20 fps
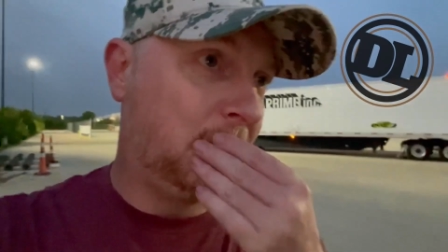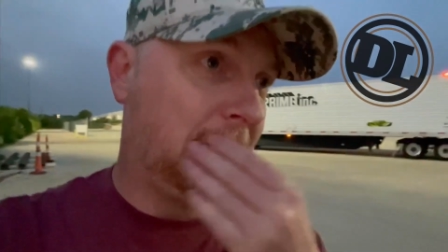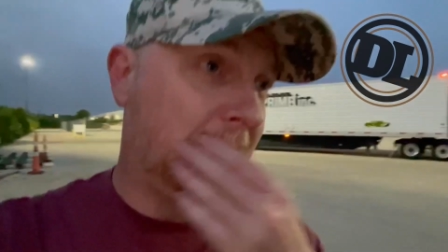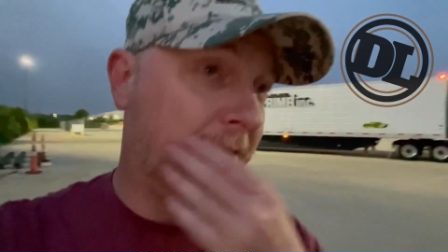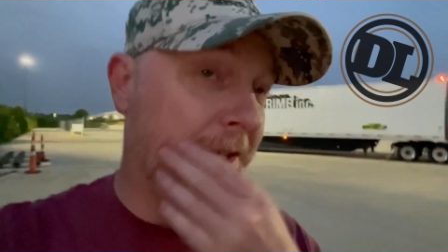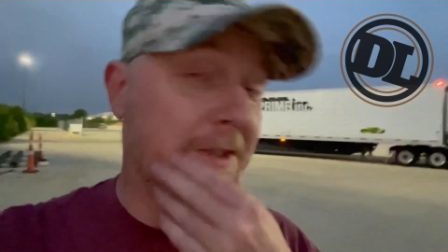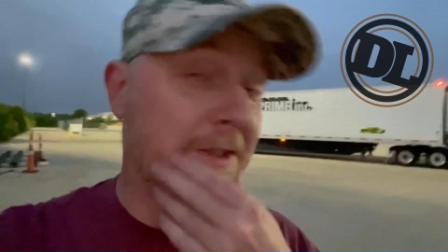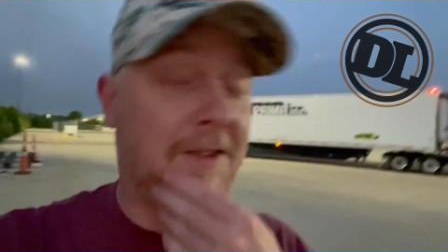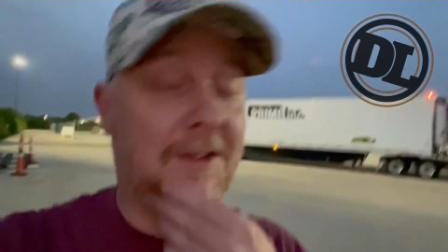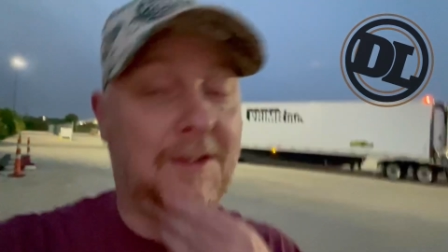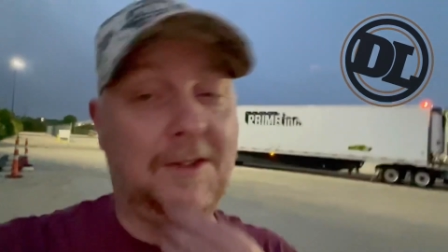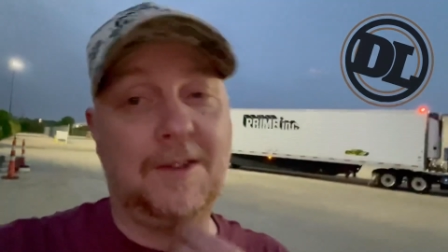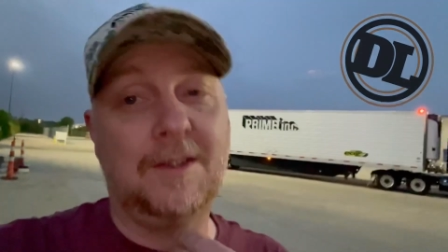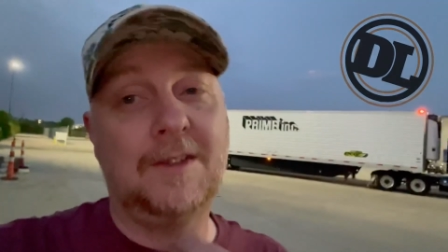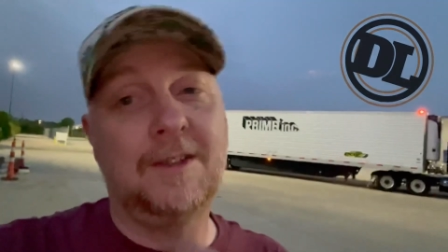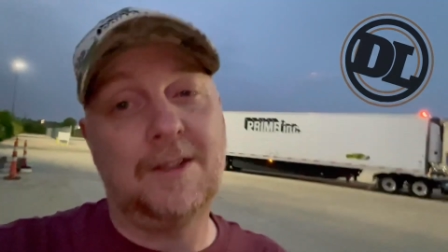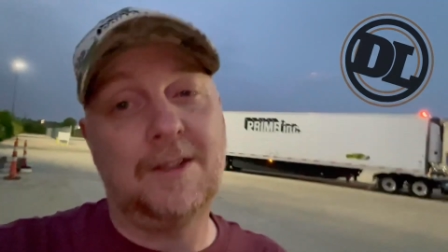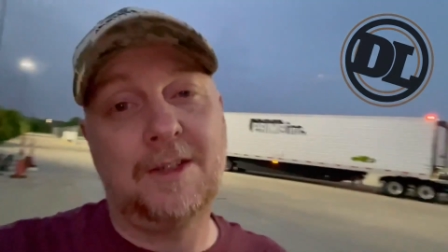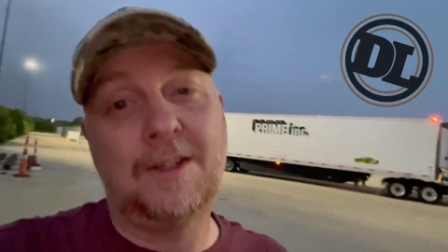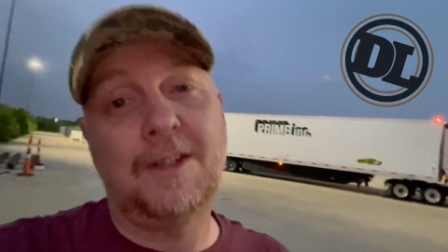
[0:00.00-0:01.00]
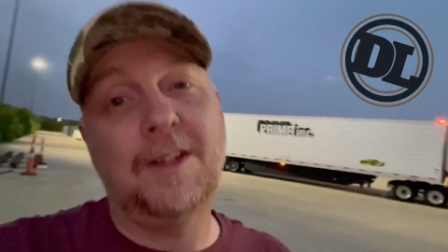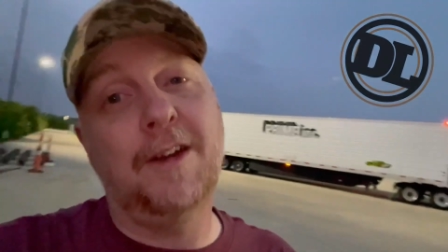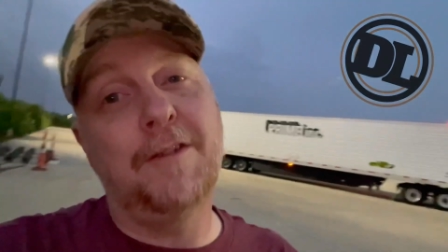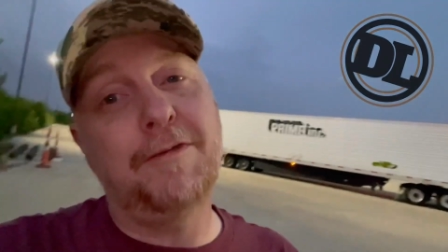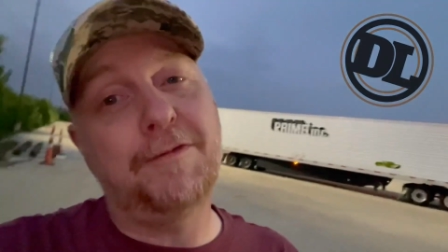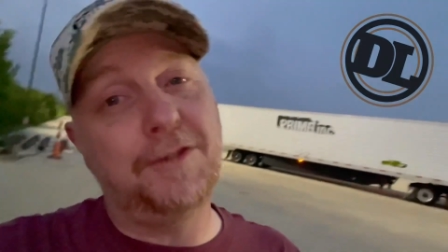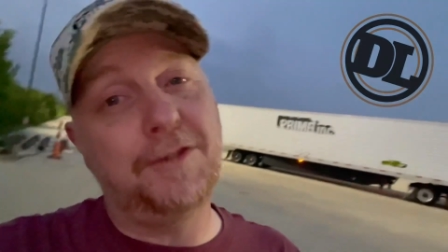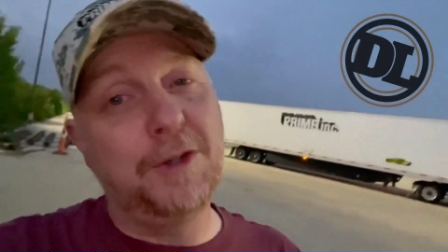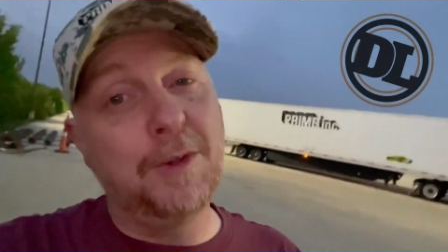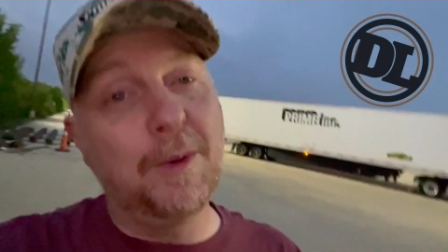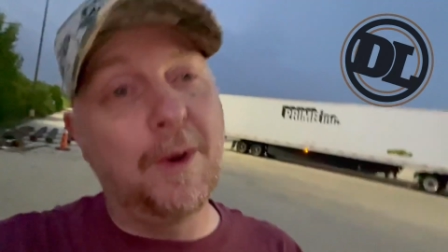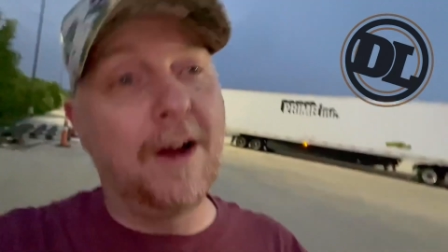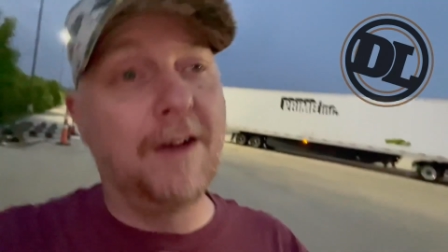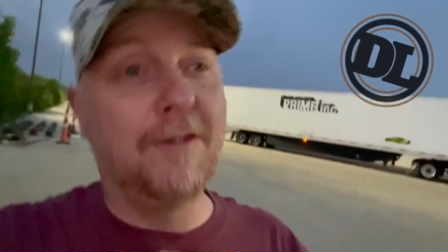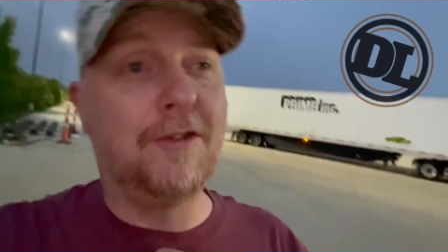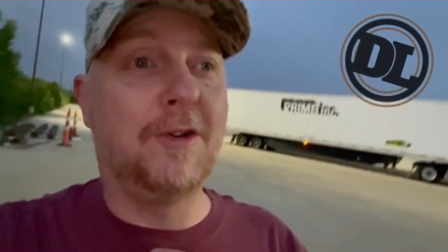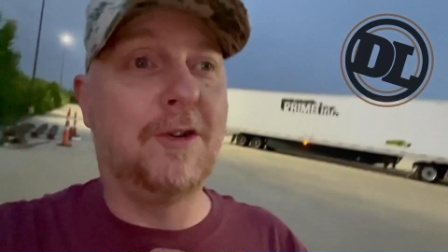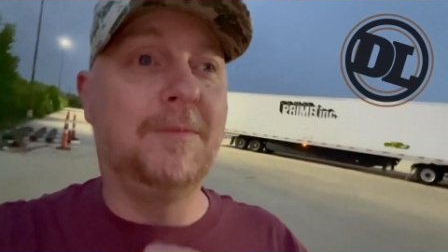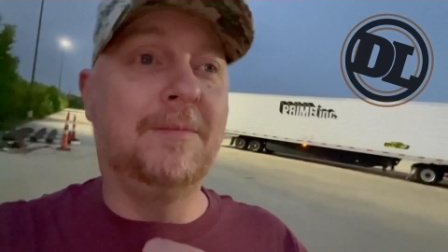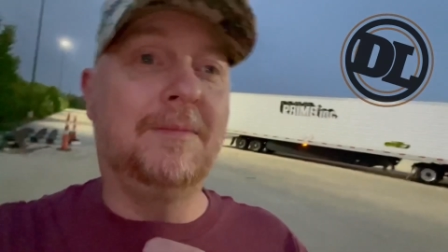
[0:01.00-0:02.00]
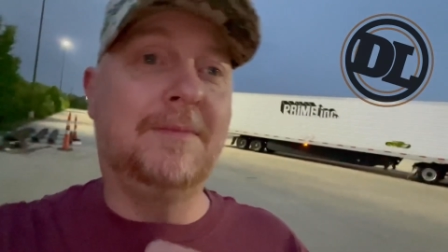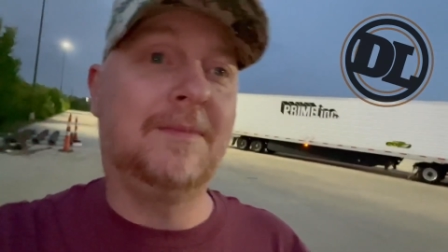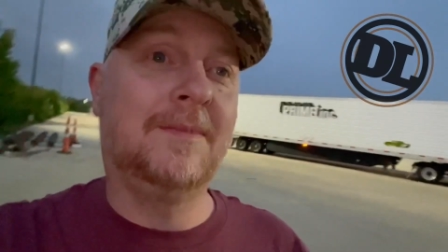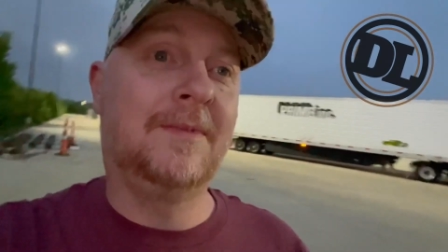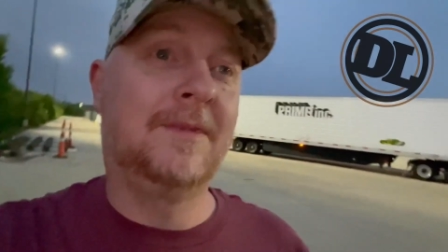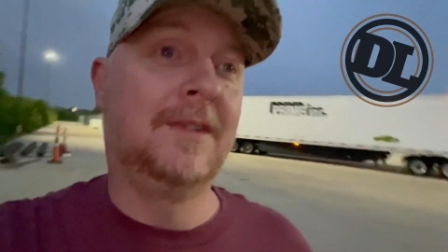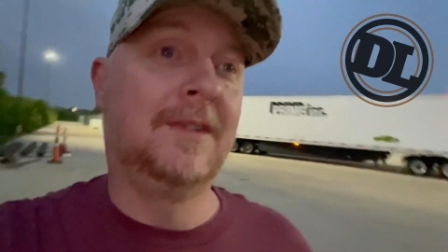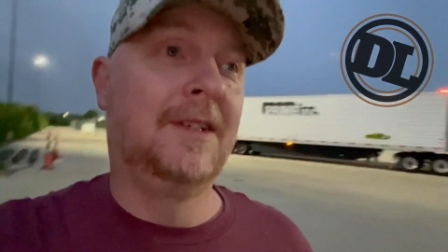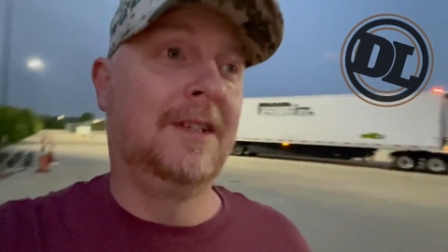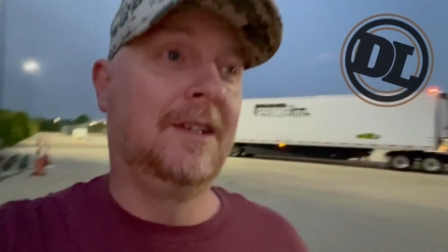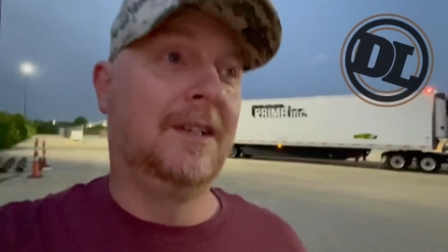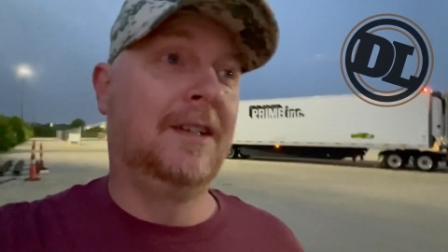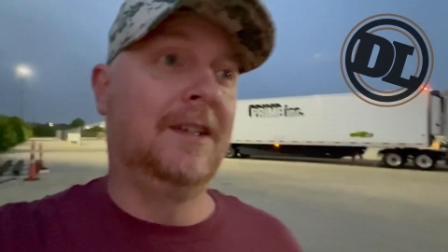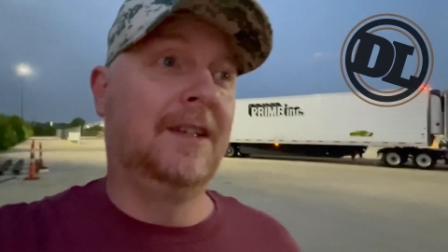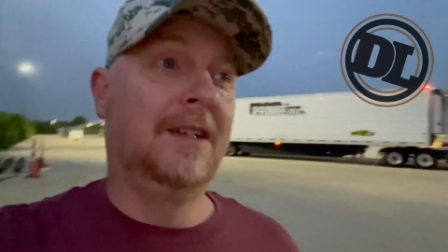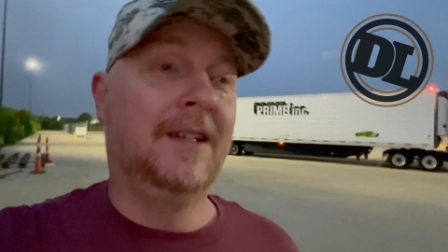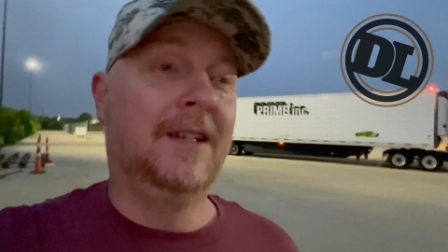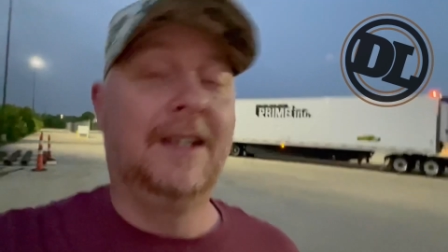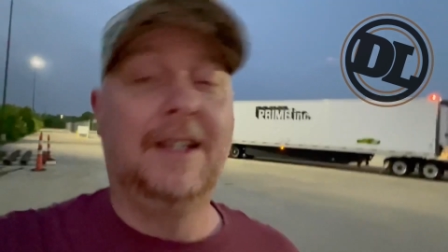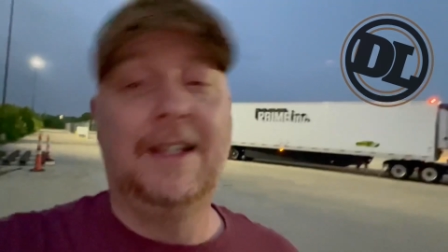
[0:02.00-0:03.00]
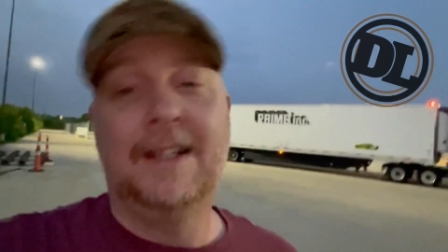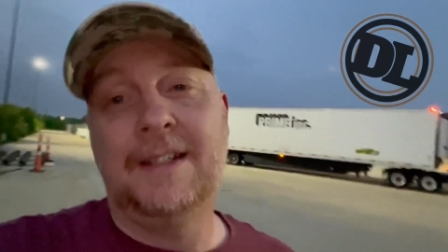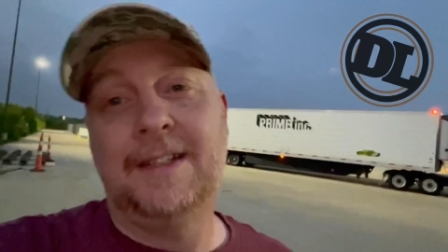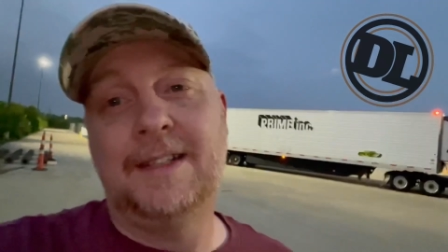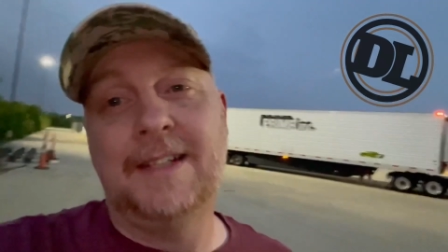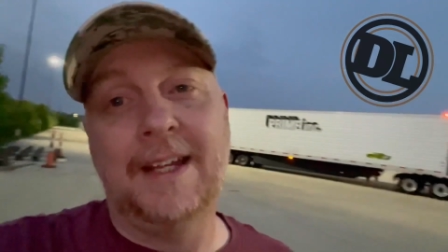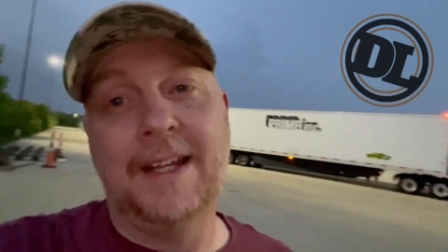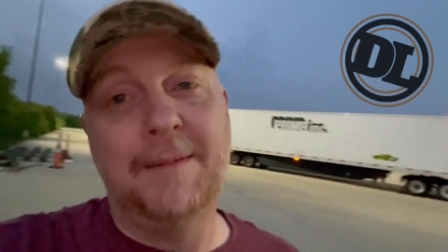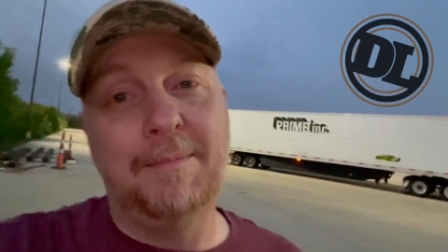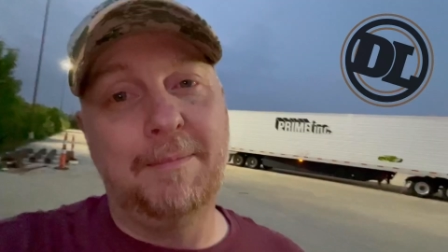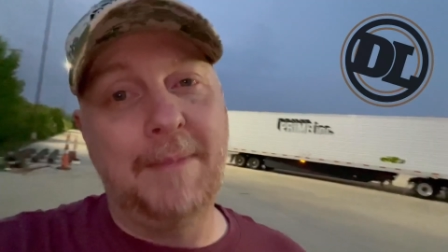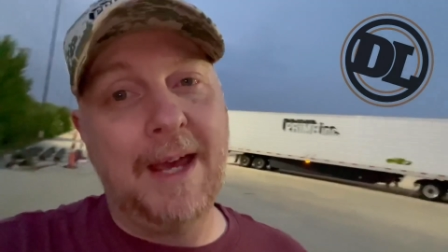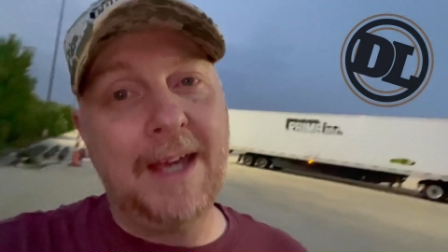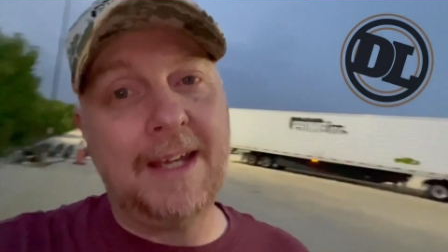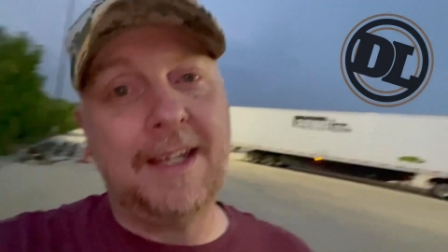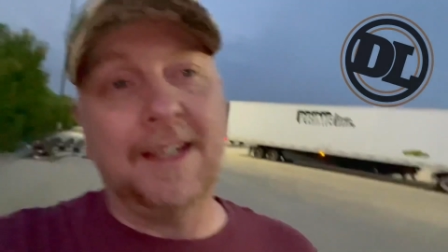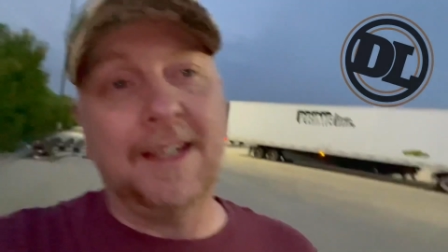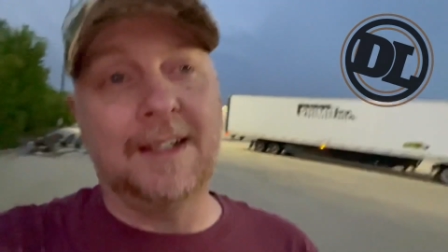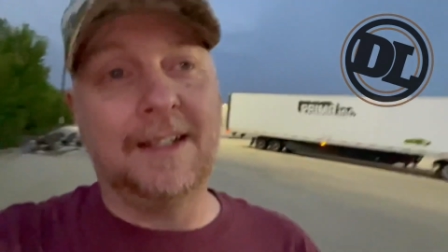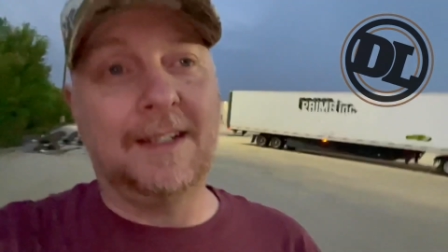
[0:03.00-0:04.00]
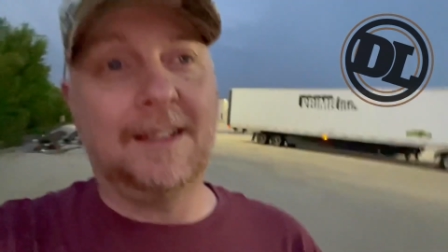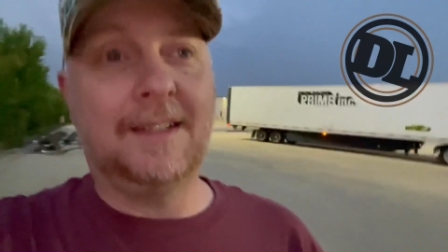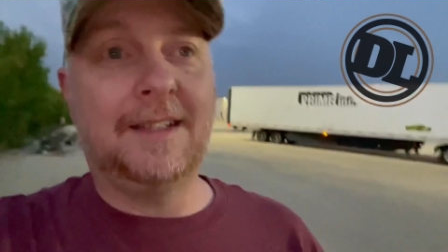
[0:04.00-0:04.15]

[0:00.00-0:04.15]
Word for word: because a few of them didn't make it.